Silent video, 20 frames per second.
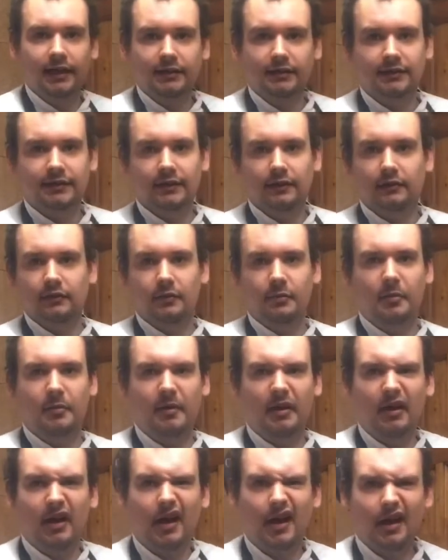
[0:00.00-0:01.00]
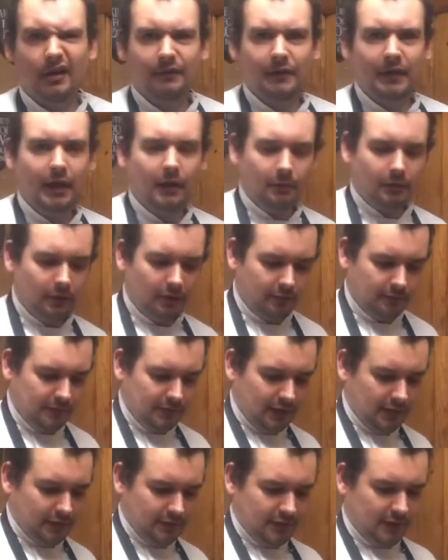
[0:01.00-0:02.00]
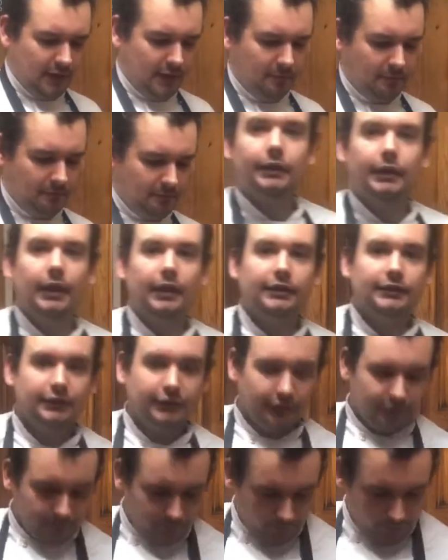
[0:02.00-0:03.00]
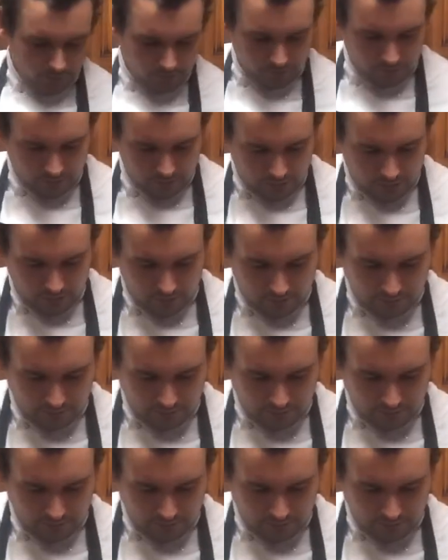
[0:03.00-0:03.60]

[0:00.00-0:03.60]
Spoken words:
until I'm about half an hour off dinner time. Next up, arm